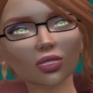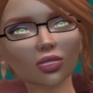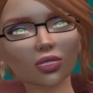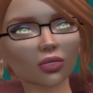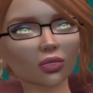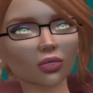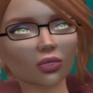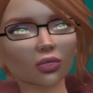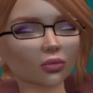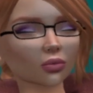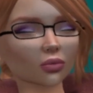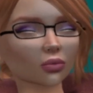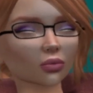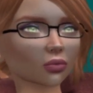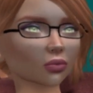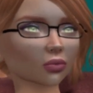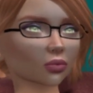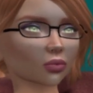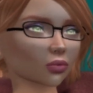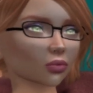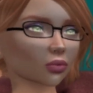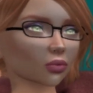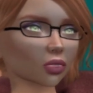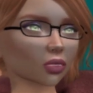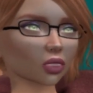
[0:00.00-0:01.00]

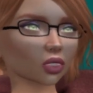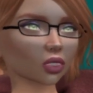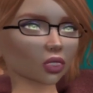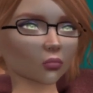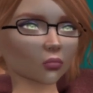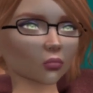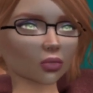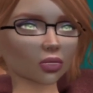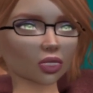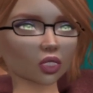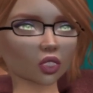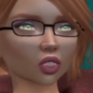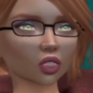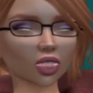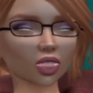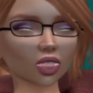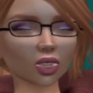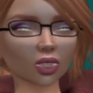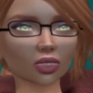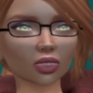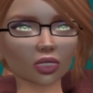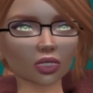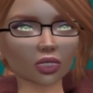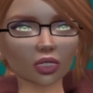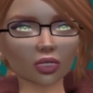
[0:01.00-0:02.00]
It was
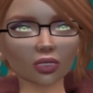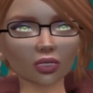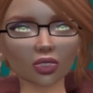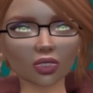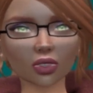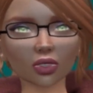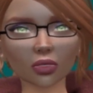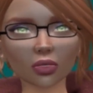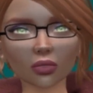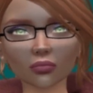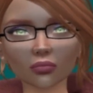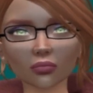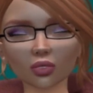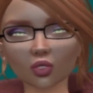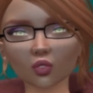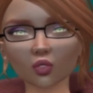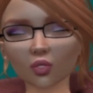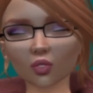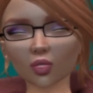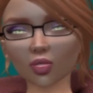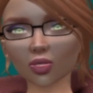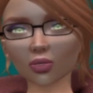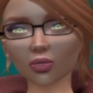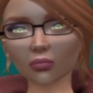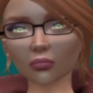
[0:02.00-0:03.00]
very, very hard for
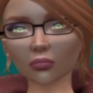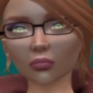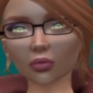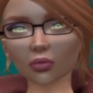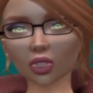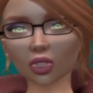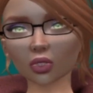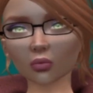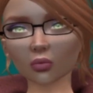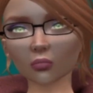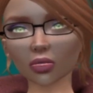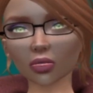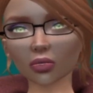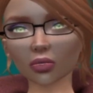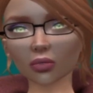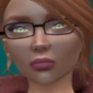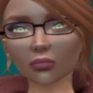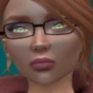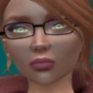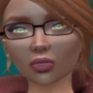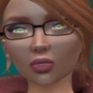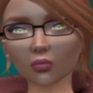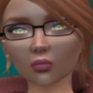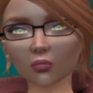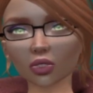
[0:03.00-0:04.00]
me to pull
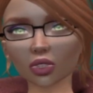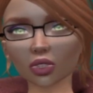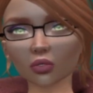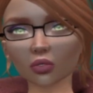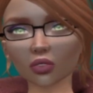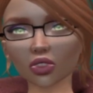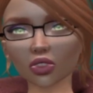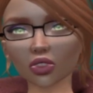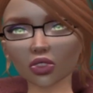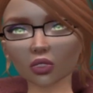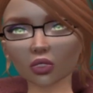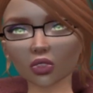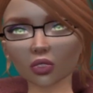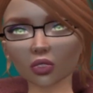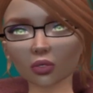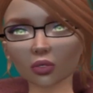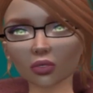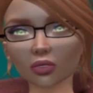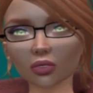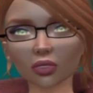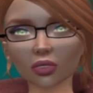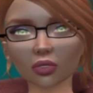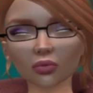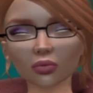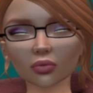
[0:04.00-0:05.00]
out of my
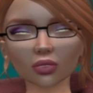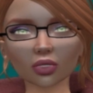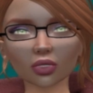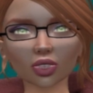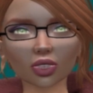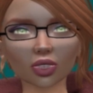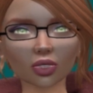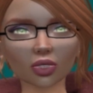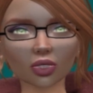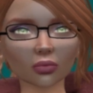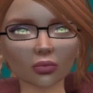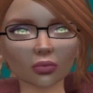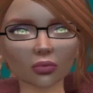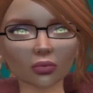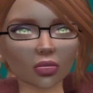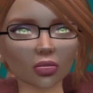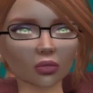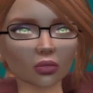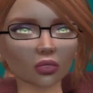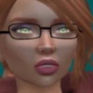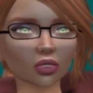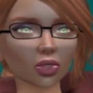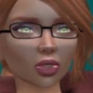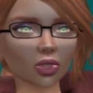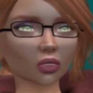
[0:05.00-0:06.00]
last bad
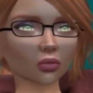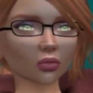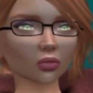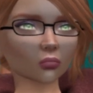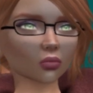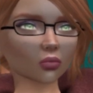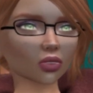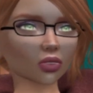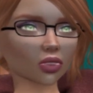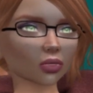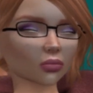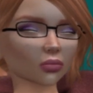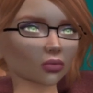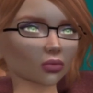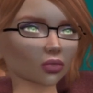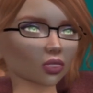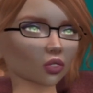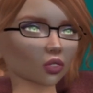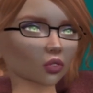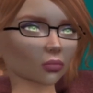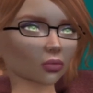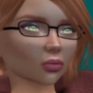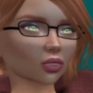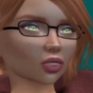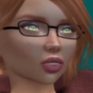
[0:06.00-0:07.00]
depression, and it was
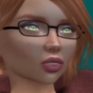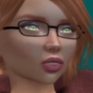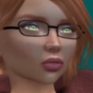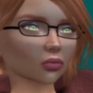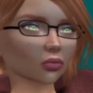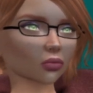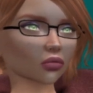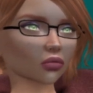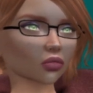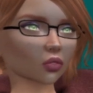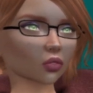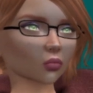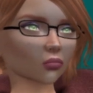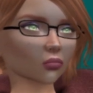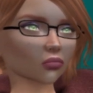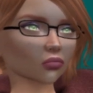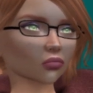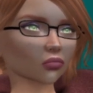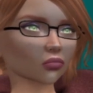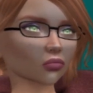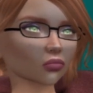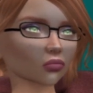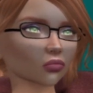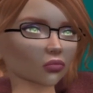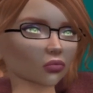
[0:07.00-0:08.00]
during
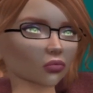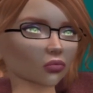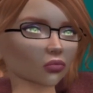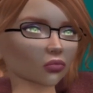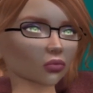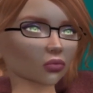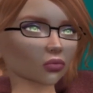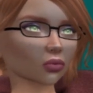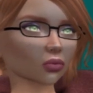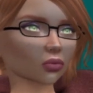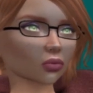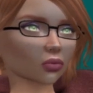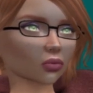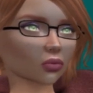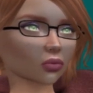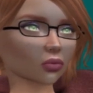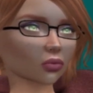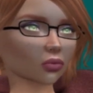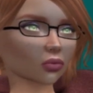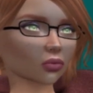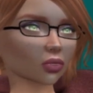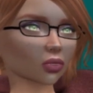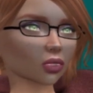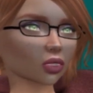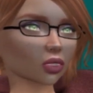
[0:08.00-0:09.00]
the
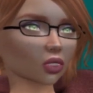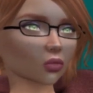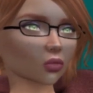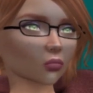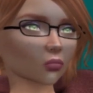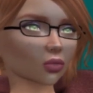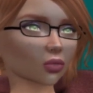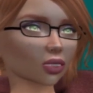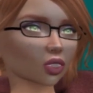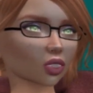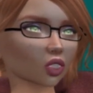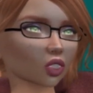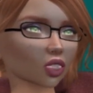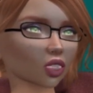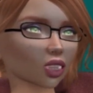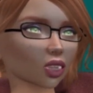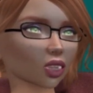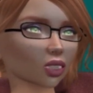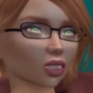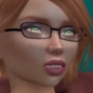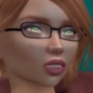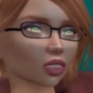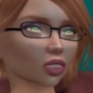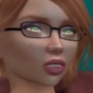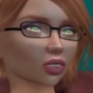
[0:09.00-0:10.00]
really bad depression,
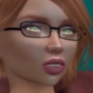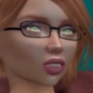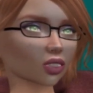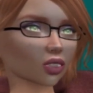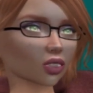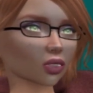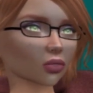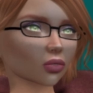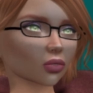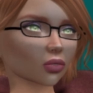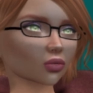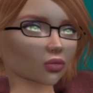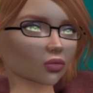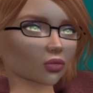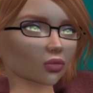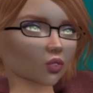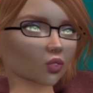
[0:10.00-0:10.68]
because see, with